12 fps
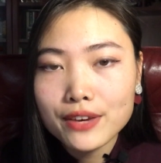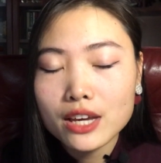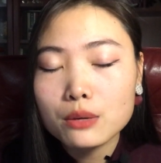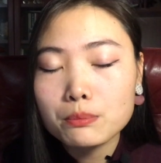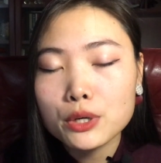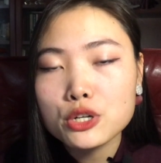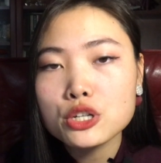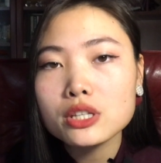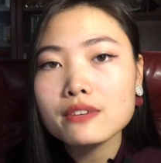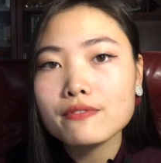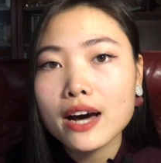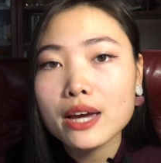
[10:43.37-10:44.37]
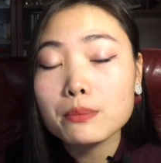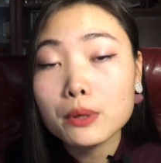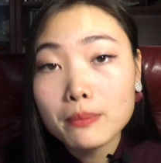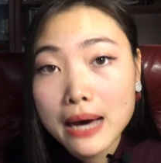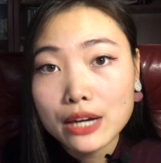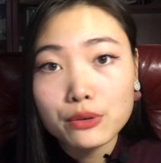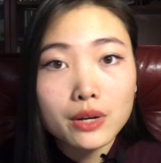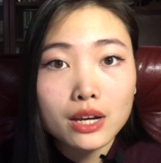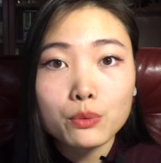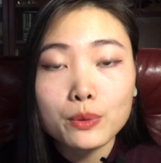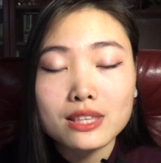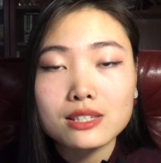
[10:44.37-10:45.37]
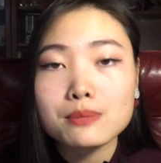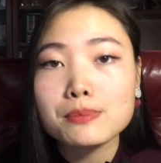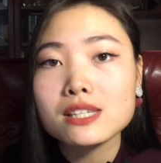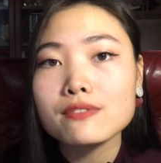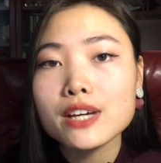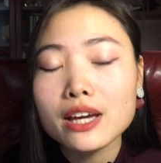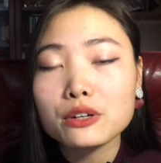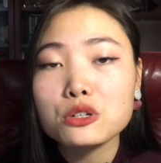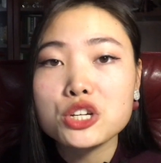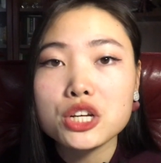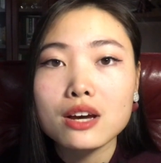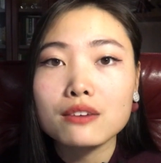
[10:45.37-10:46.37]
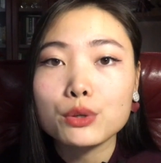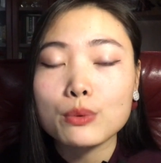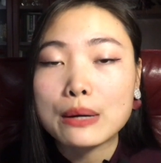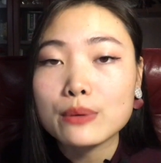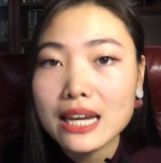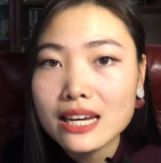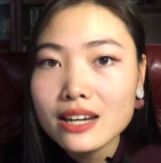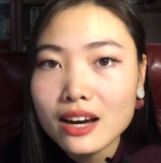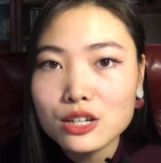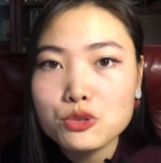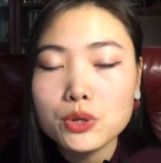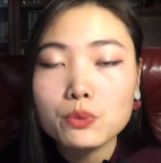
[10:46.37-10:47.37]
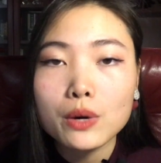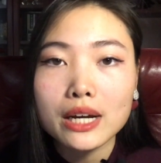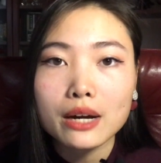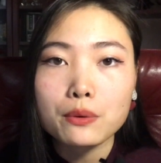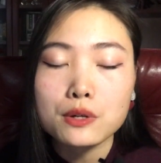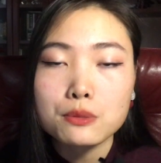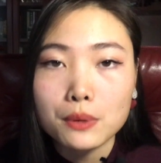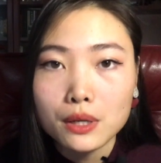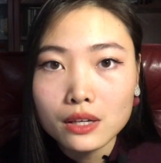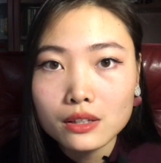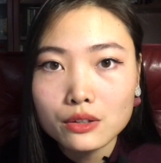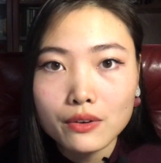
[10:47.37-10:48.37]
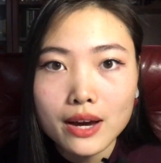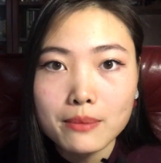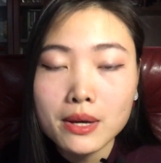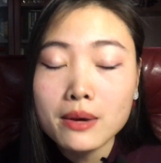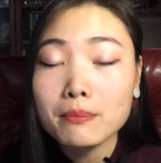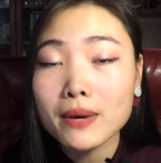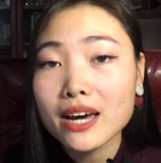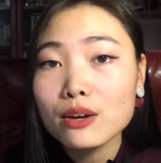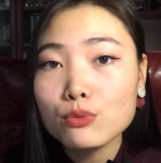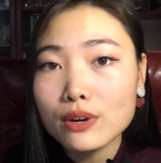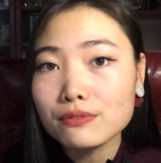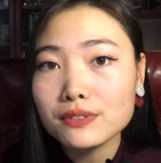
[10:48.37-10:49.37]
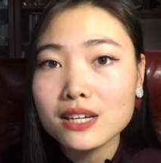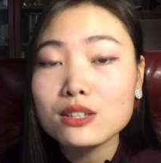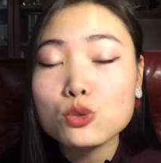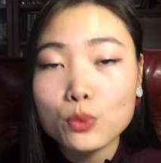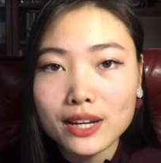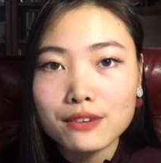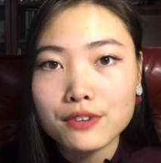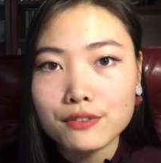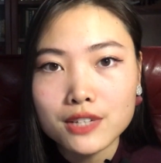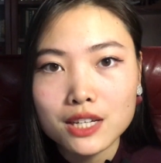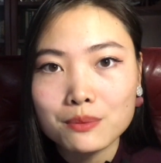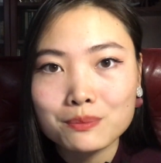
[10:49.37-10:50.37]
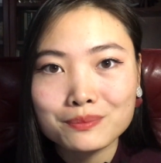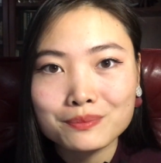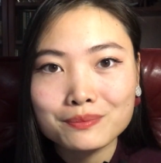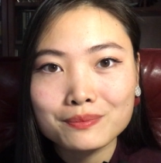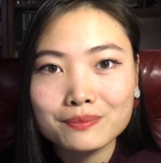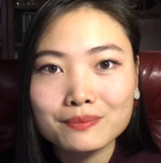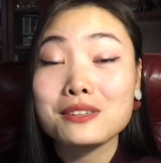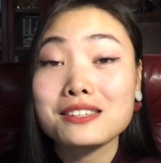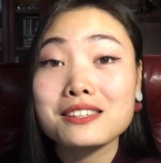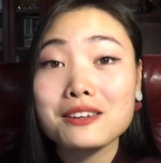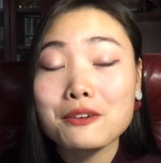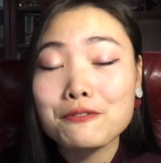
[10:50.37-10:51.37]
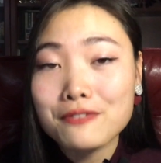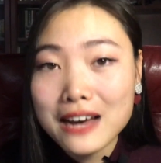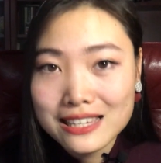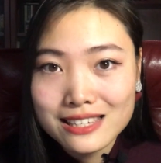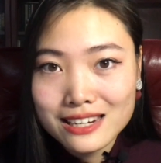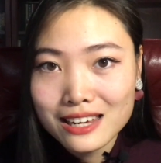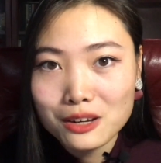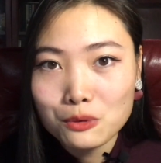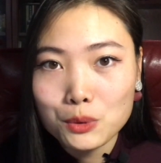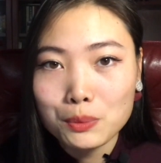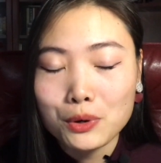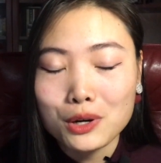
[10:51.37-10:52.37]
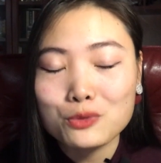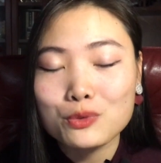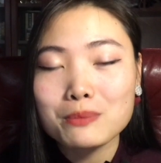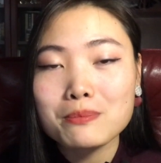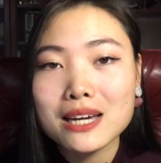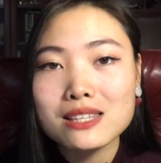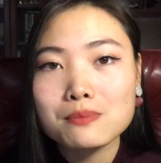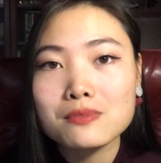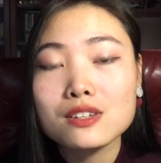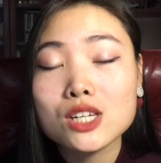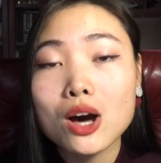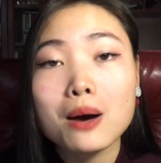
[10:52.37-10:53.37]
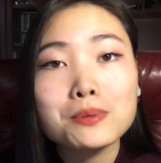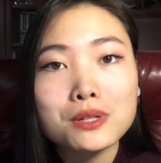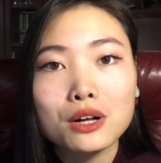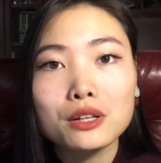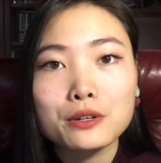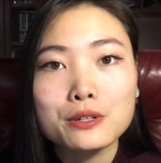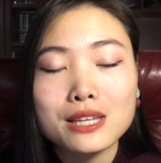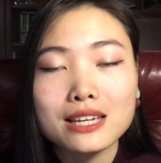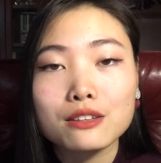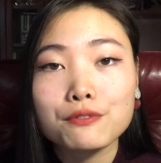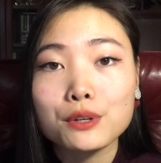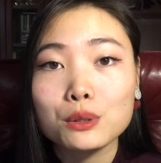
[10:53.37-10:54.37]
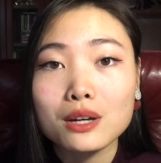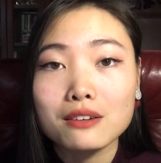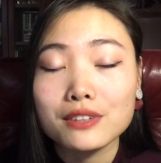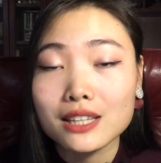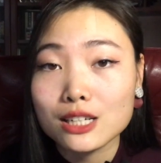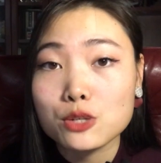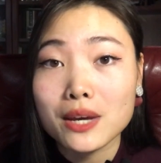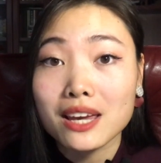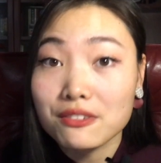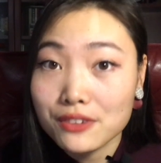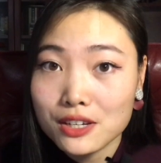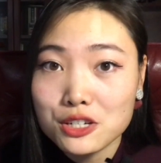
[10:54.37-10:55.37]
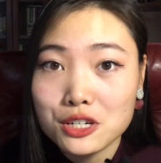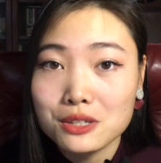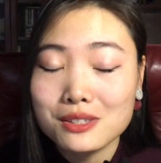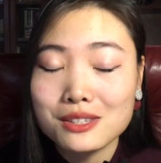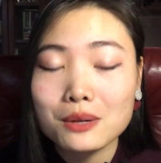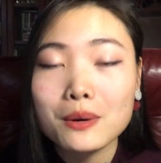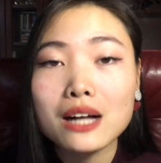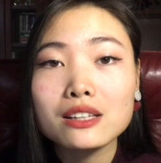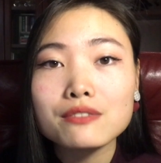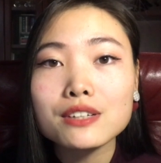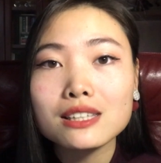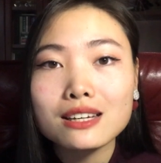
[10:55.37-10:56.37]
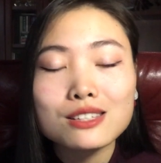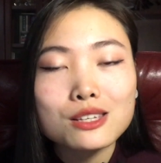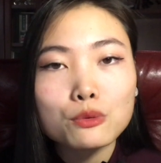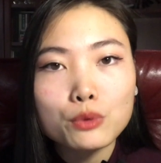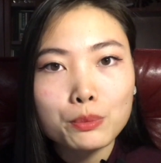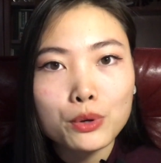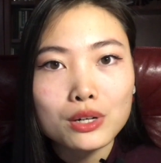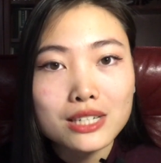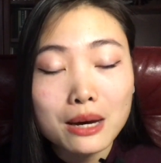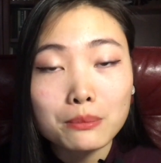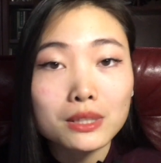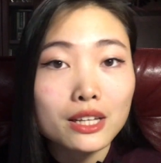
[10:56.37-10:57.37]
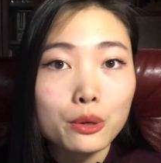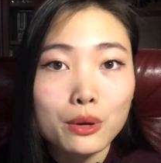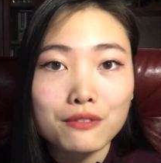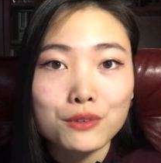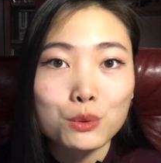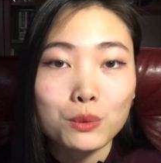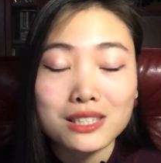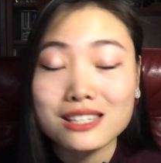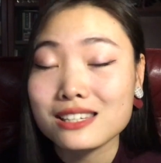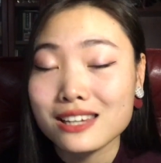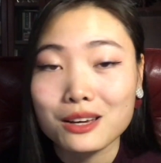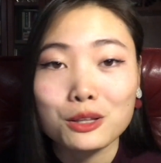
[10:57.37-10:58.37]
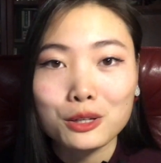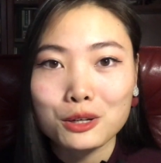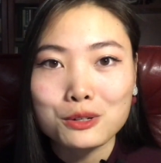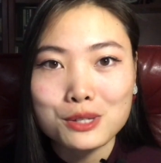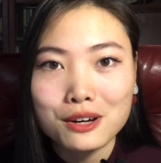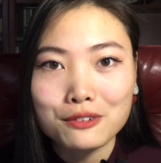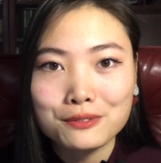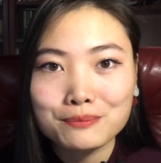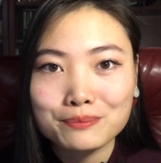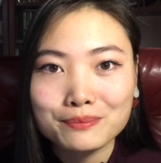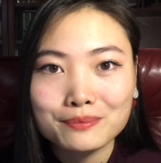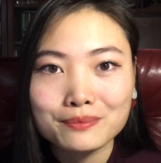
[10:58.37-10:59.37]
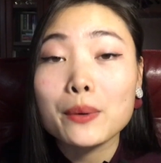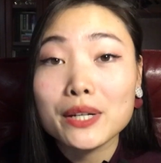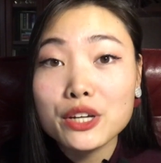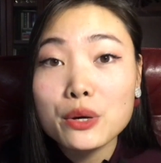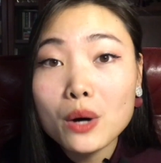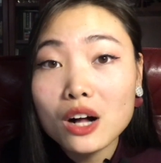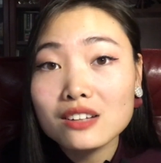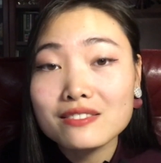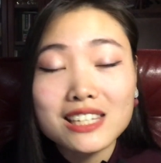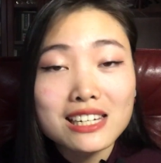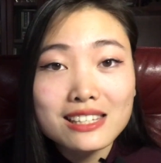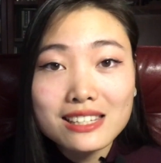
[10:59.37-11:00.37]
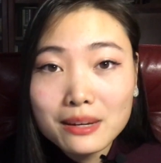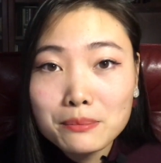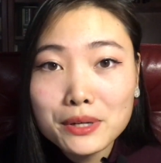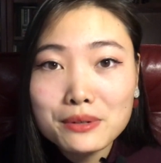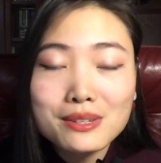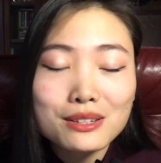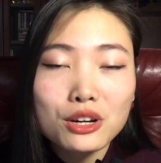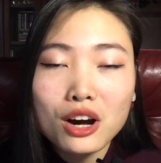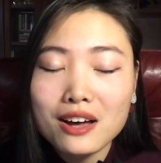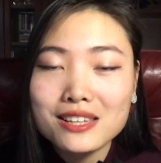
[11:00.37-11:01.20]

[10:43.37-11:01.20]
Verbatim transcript: we'll have a commercially viable battery with a specific energy of around 800 watt hours per kilogram by roughly 2050. Now, this is a fascinating report written by some of the top scholars in the field of electric aviation, so I'll leave a link to the report down below if you want to take a look yourself. Now, I know all of these numbers